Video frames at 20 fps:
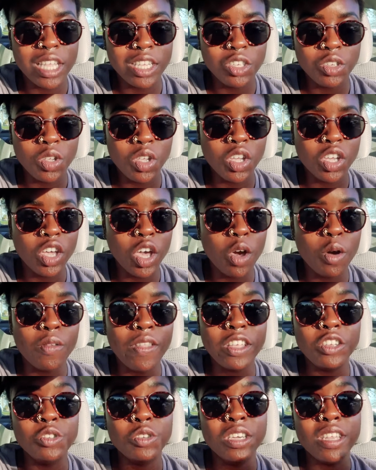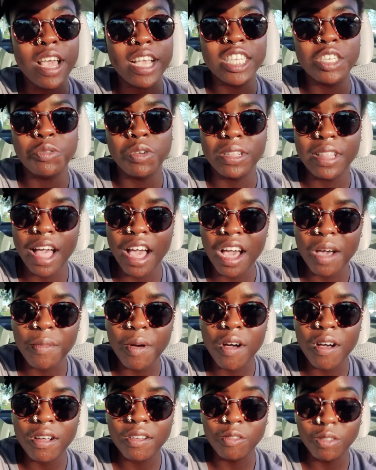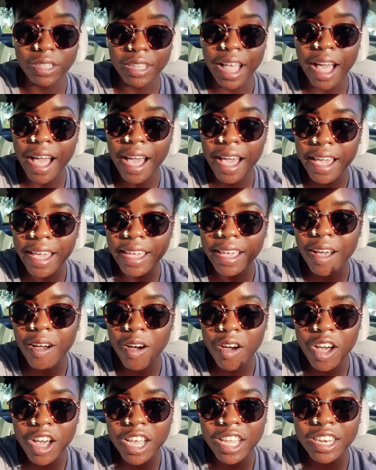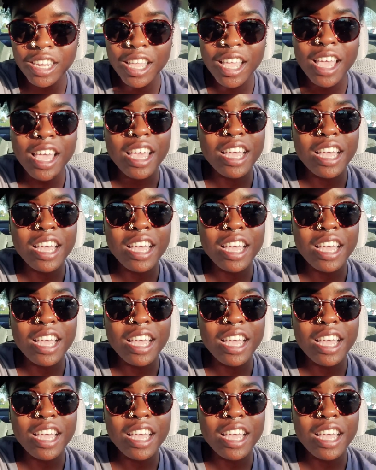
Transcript: that you can go, that you can actually rely on